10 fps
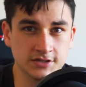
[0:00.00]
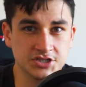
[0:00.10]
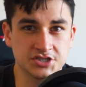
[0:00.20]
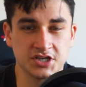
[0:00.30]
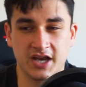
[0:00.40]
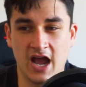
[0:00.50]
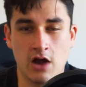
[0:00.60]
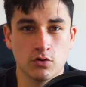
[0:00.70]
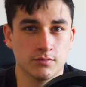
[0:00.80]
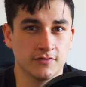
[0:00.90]
just an
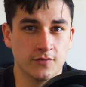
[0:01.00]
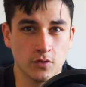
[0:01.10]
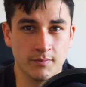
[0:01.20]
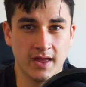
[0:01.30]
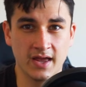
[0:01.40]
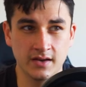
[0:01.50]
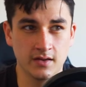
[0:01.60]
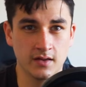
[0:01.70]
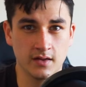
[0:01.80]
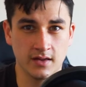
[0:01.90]
hour before bed,